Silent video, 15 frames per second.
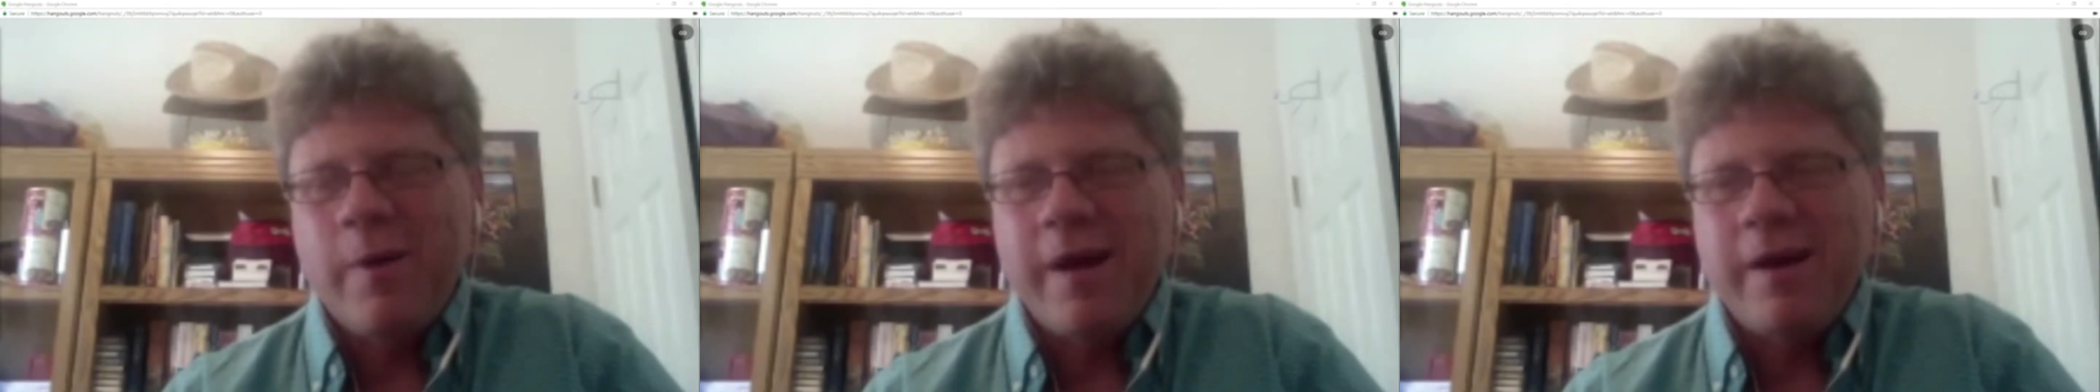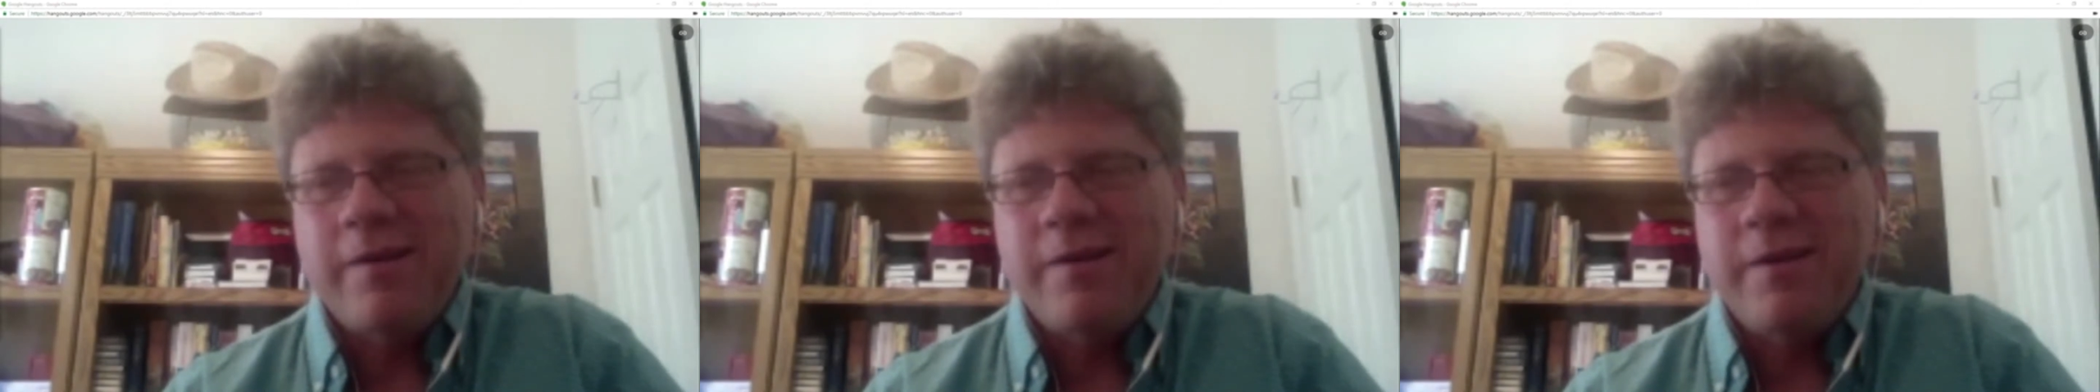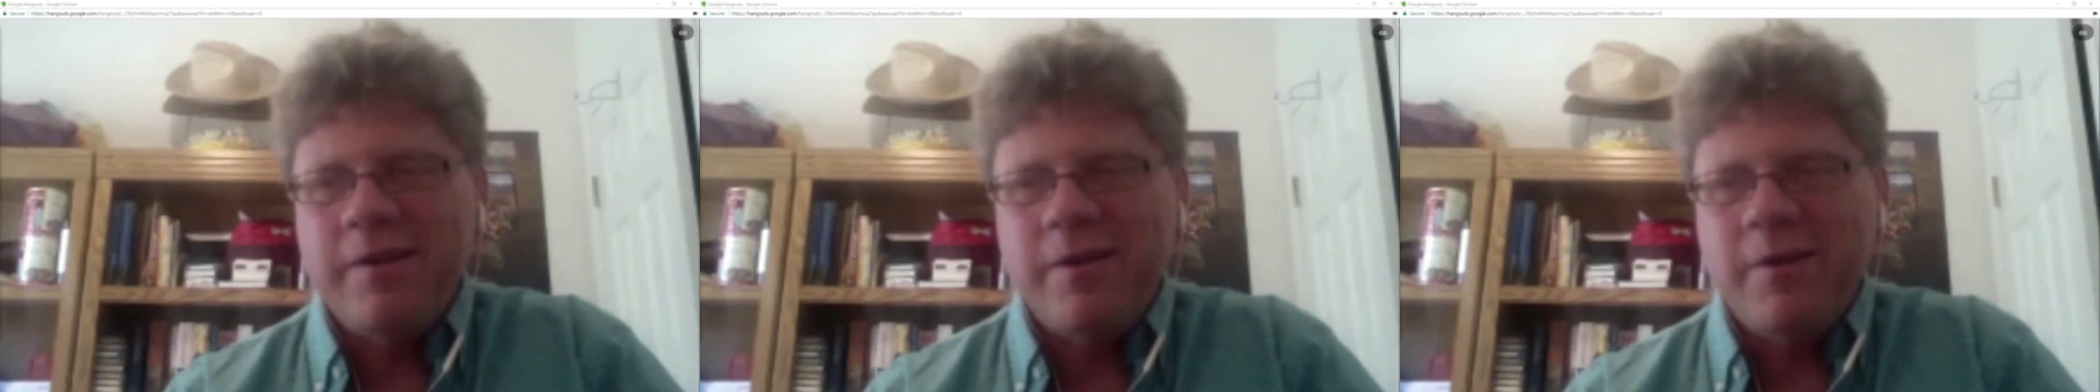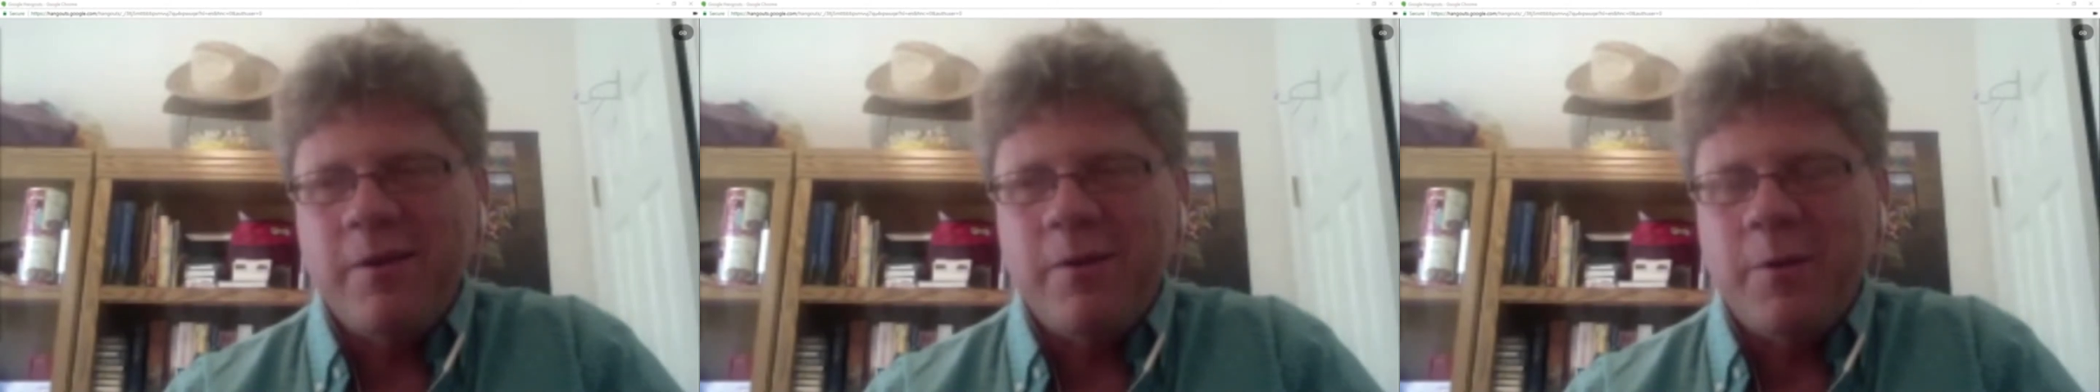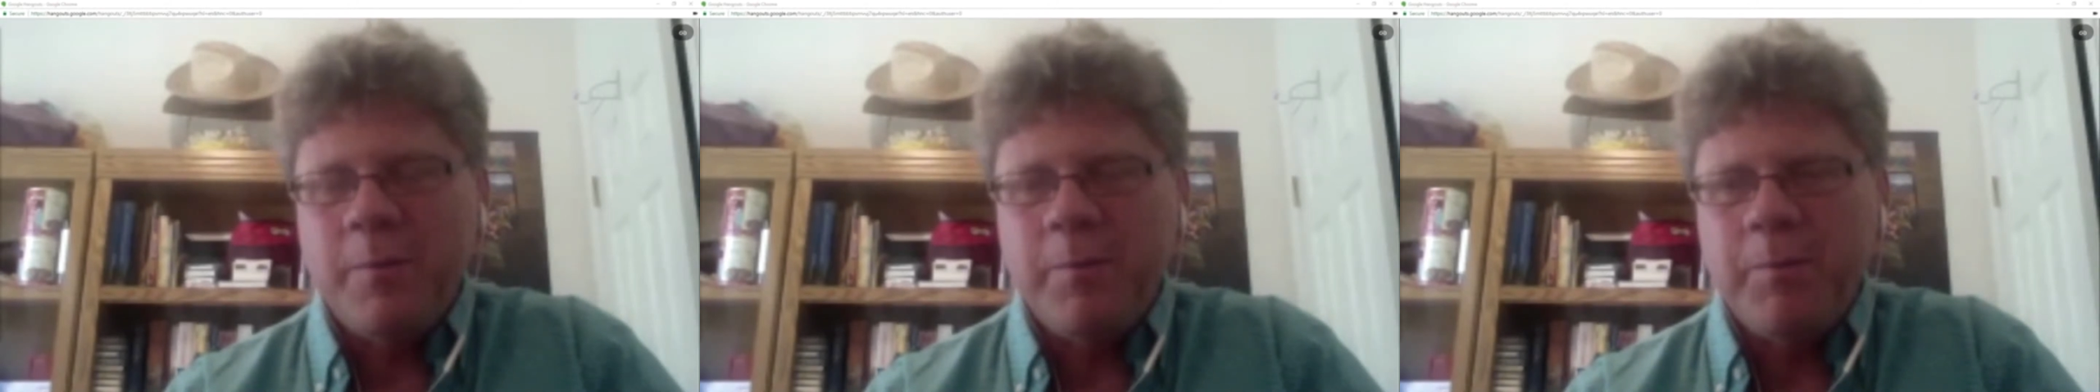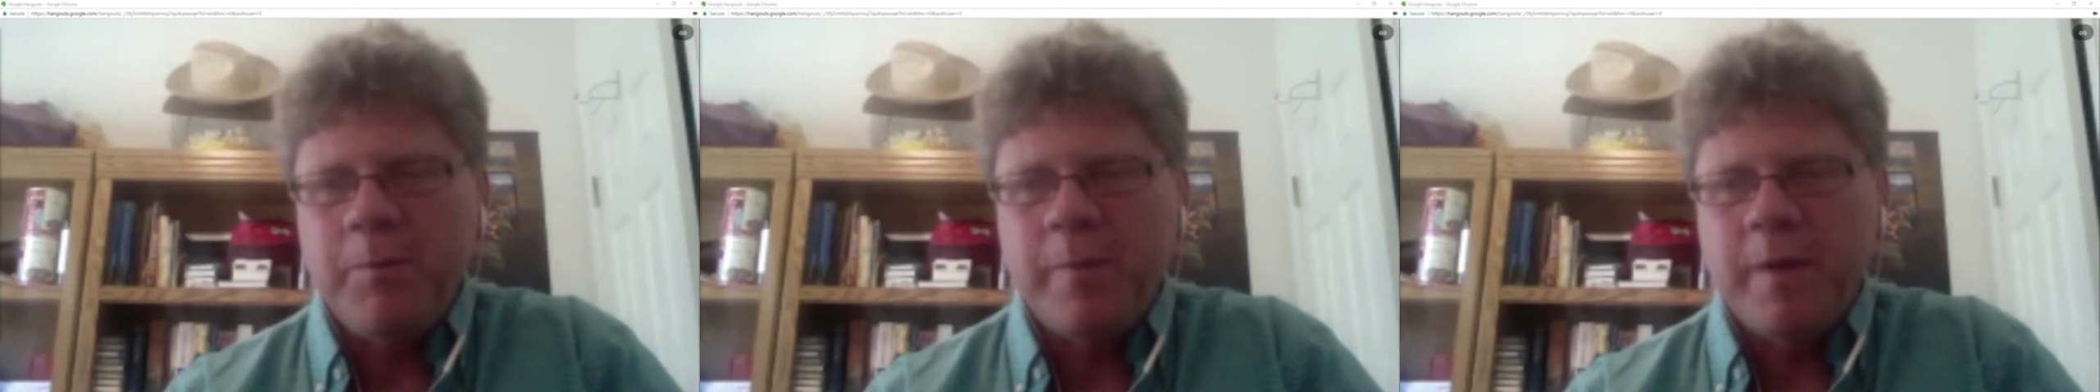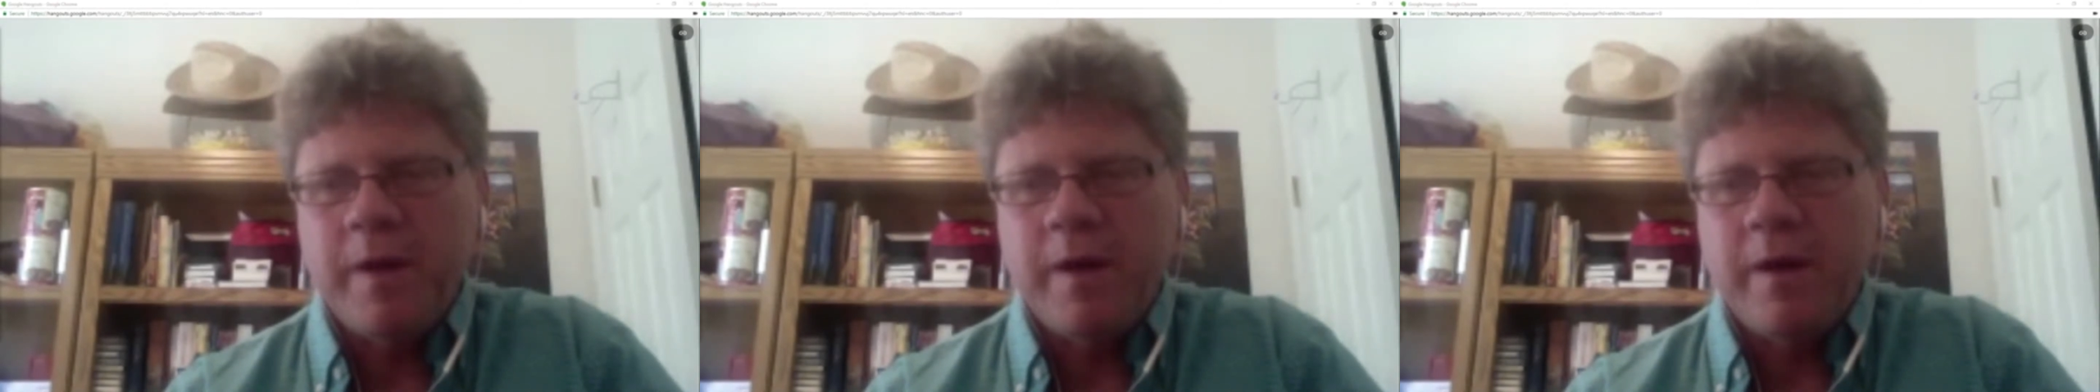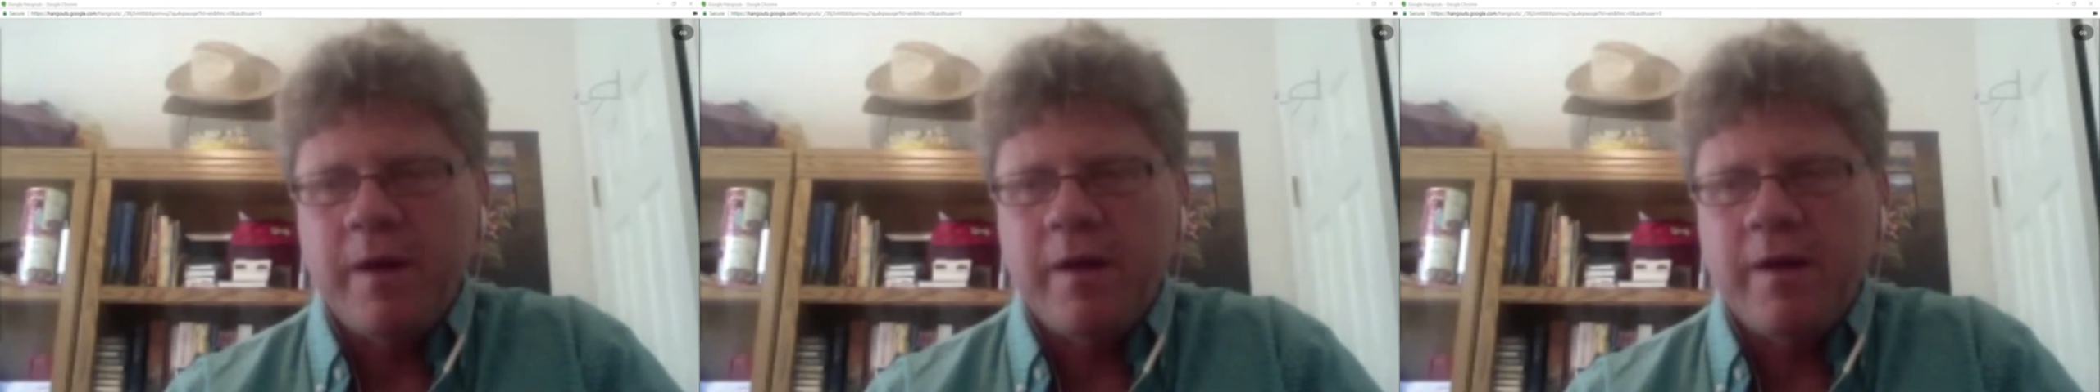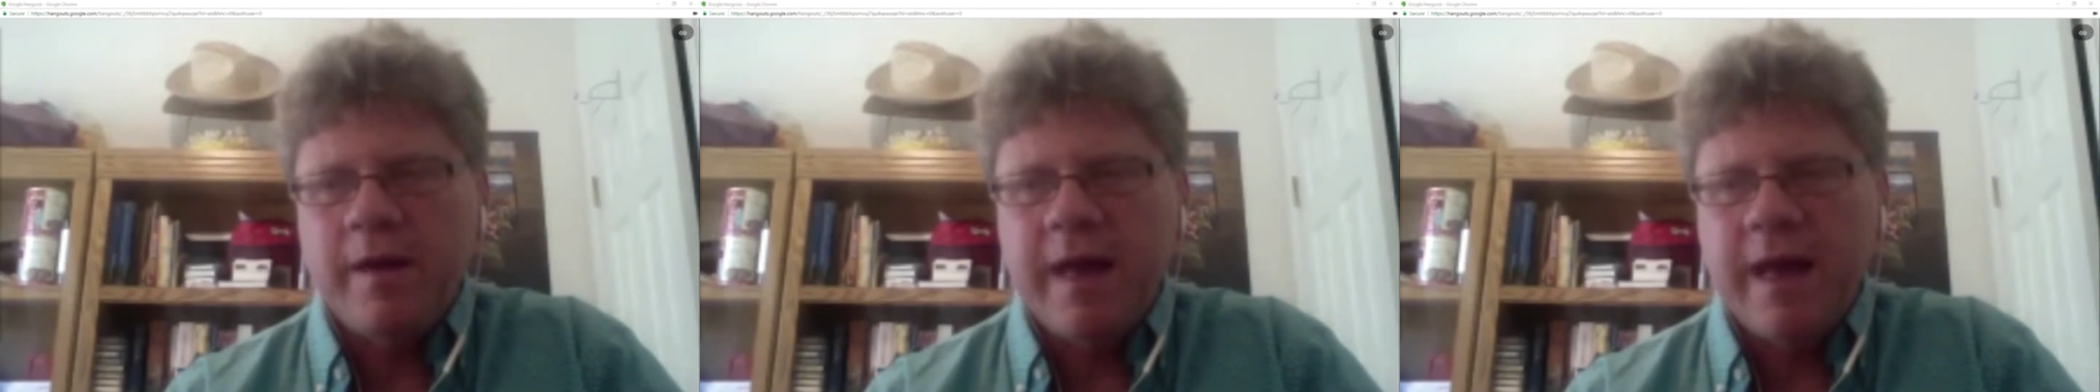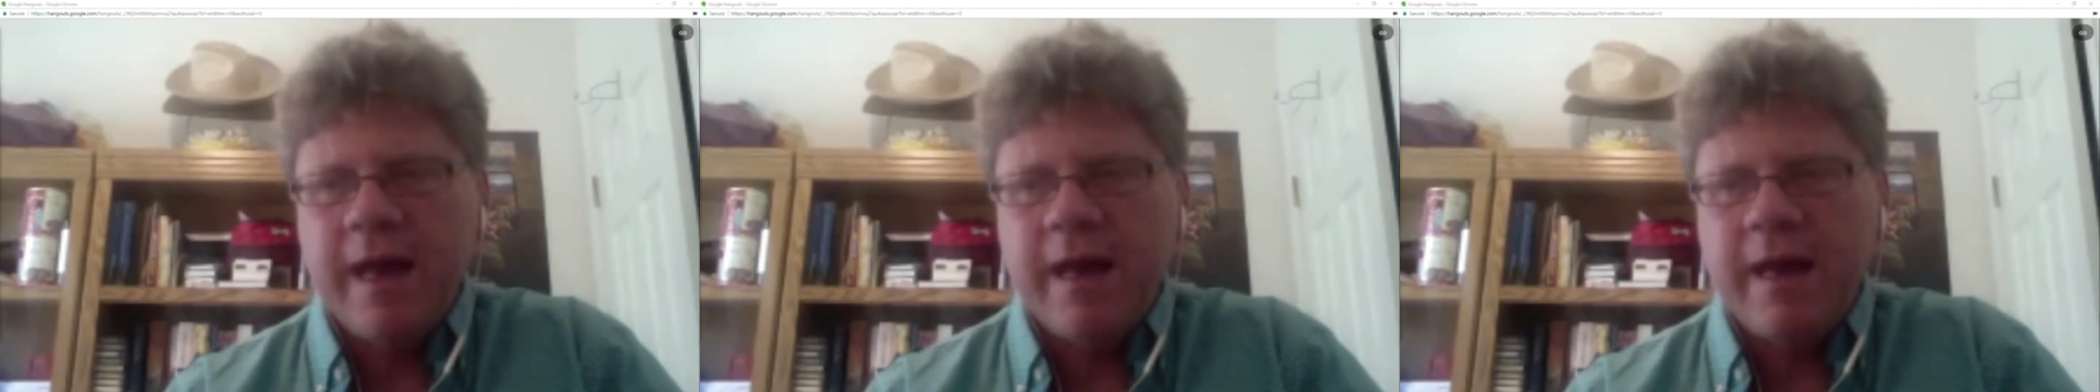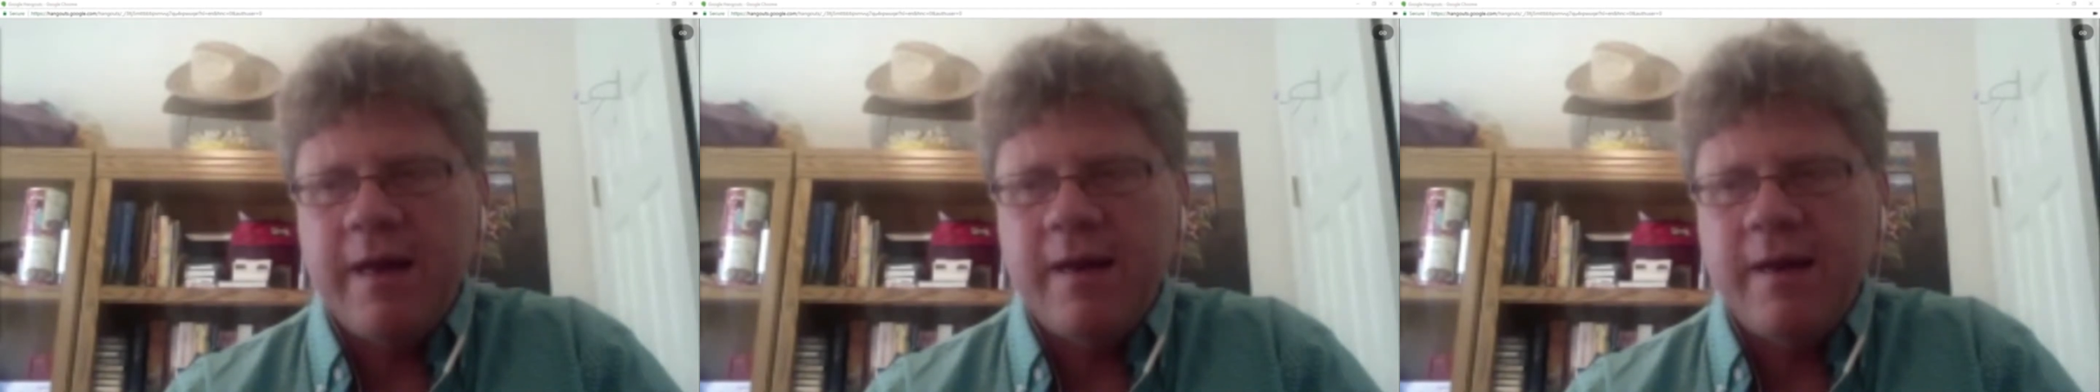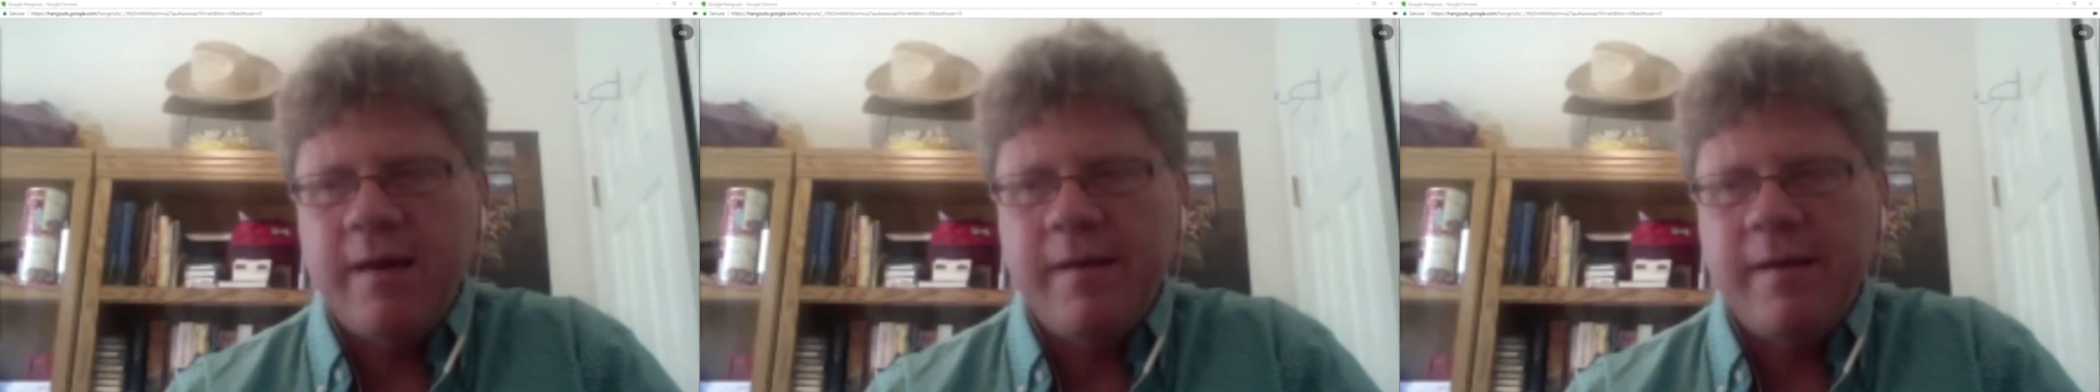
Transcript: to gain